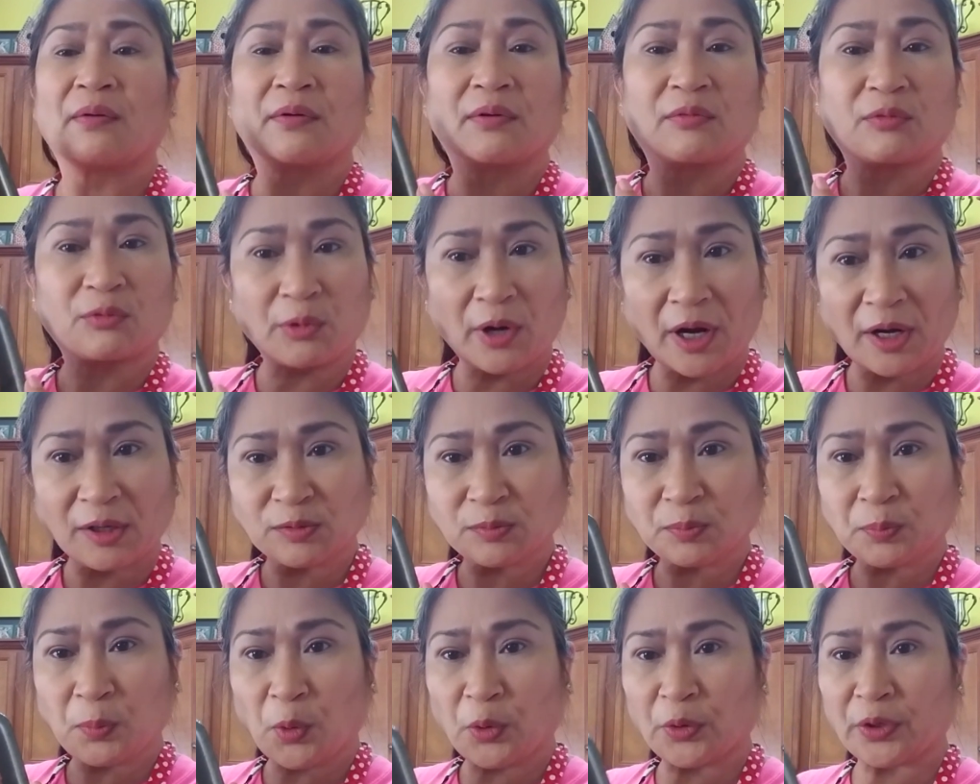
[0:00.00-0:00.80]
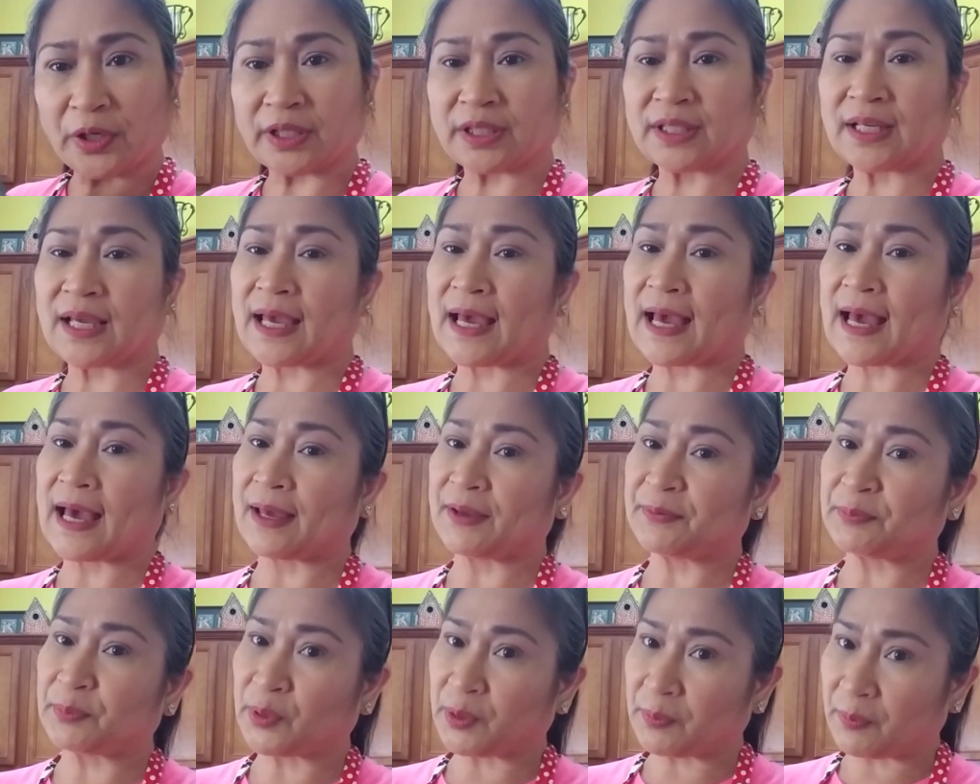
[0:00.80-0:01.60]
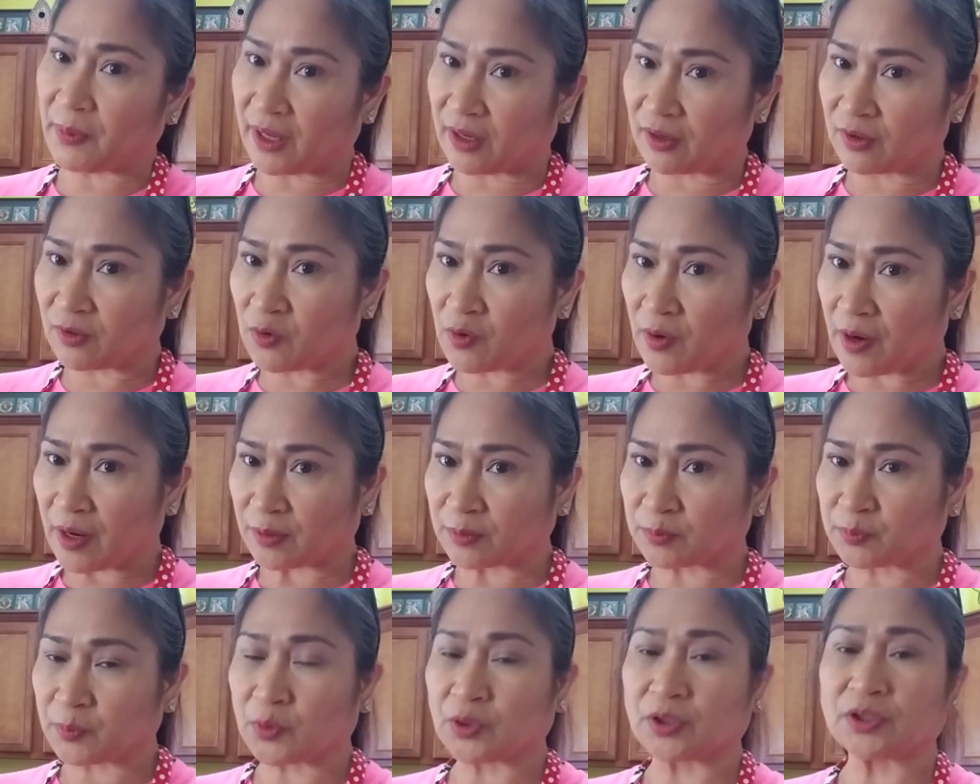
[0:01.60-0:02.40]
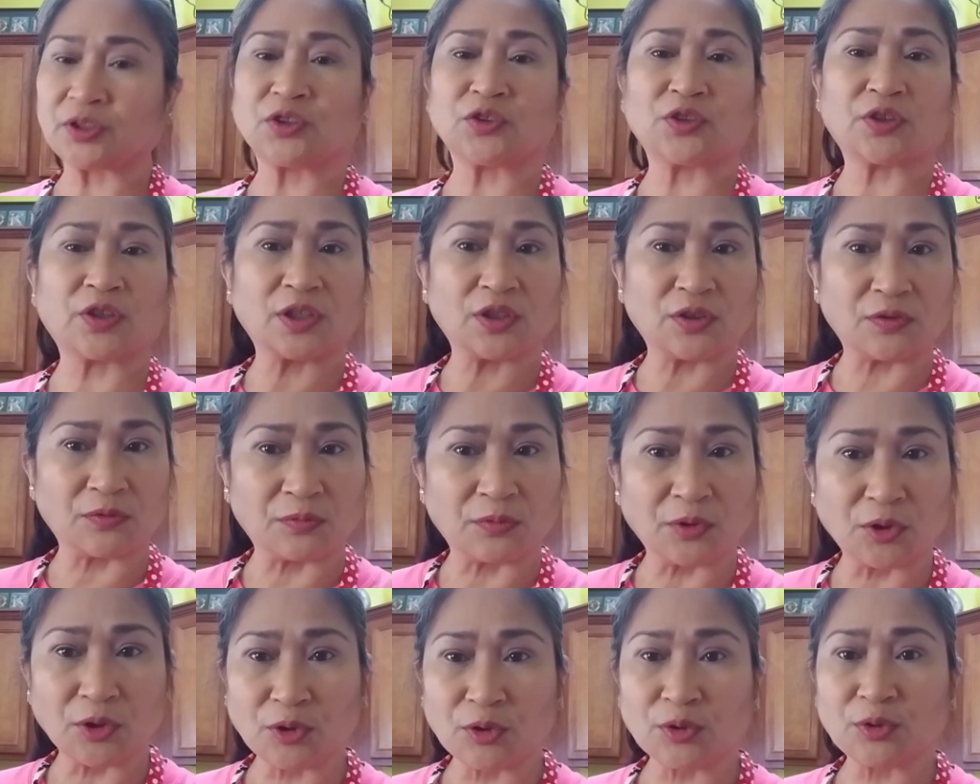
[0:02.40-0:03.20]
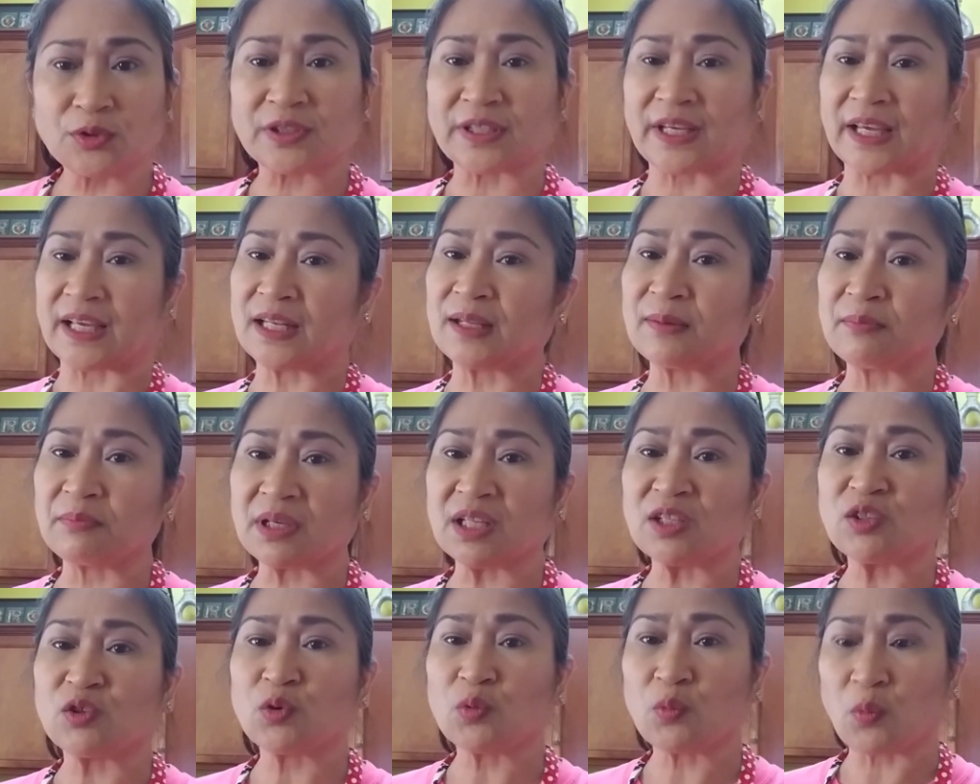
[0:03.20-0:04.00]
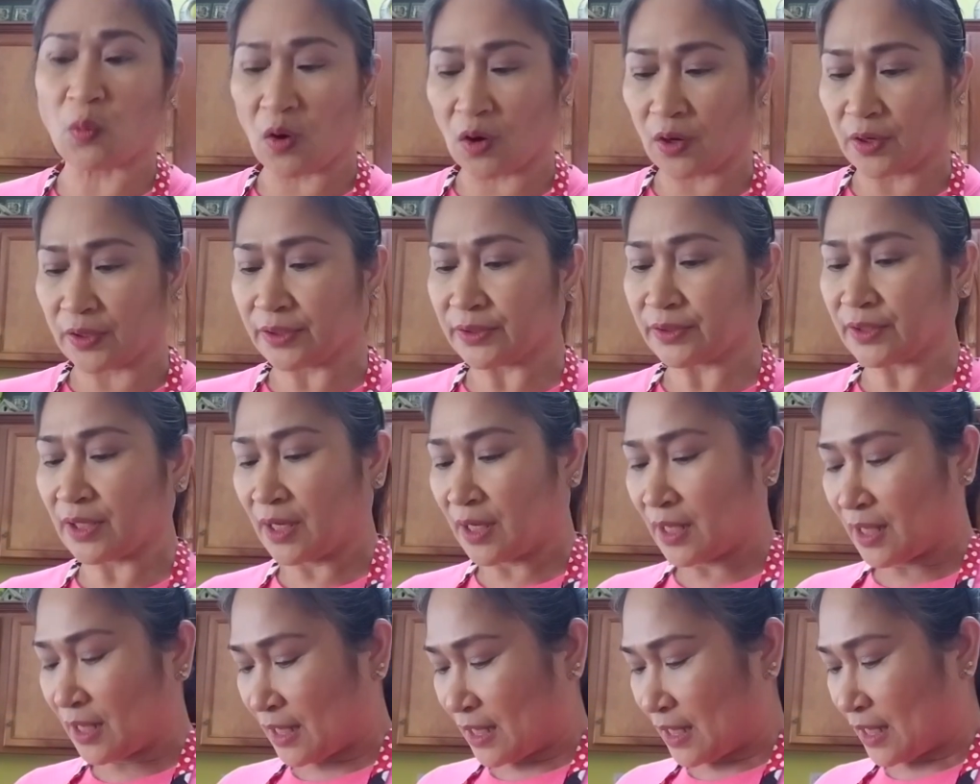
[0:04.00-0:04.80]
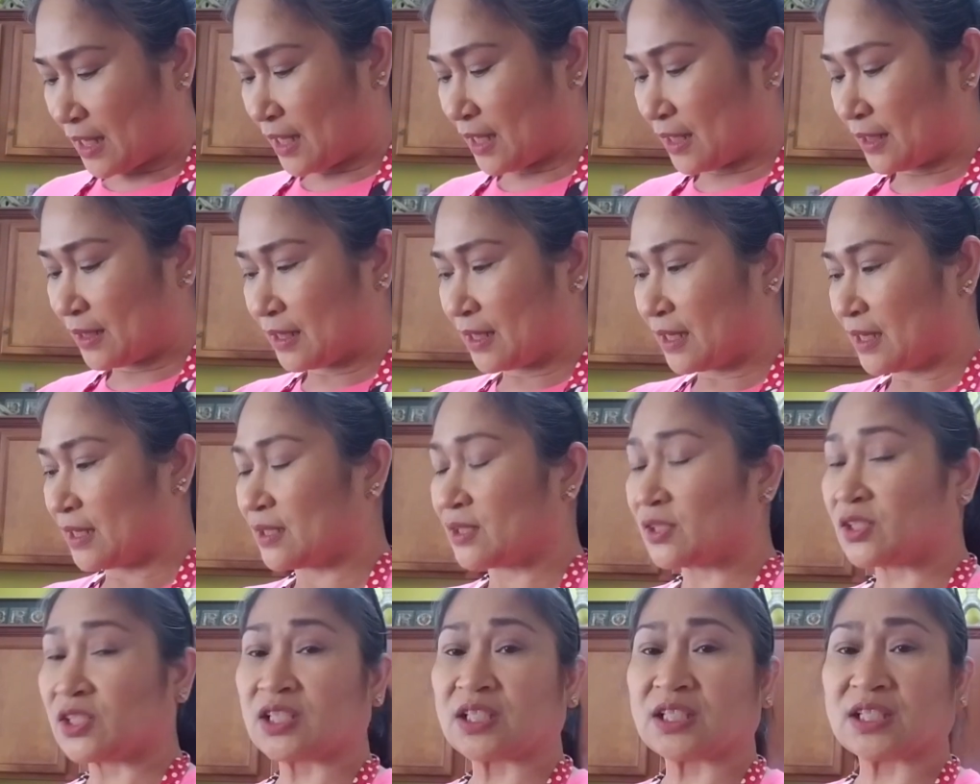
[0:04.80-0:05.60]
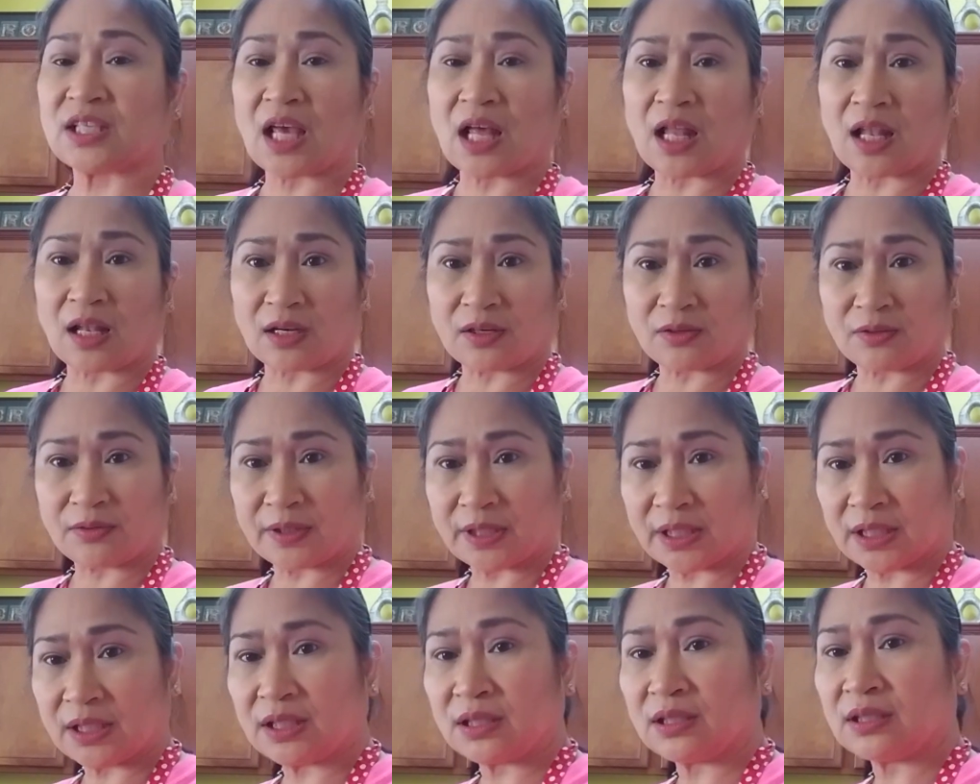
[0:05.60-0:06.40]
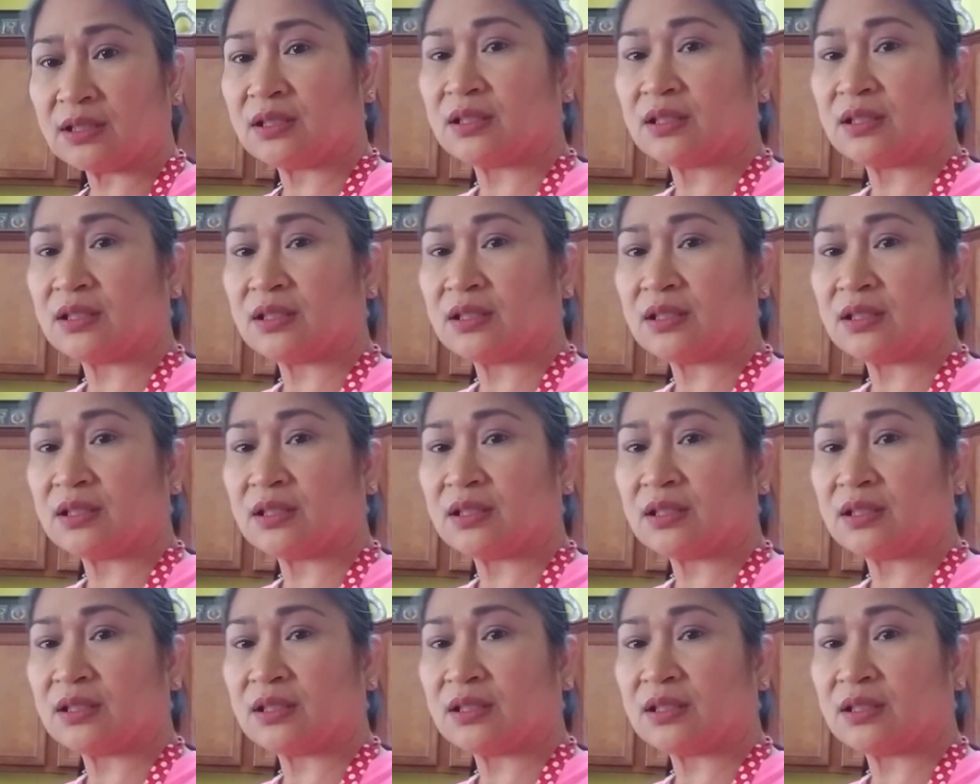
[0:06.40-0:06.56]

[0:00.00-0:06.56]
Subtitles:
ground pork. I prepare ground pork. You can use any meat you want. And then celery.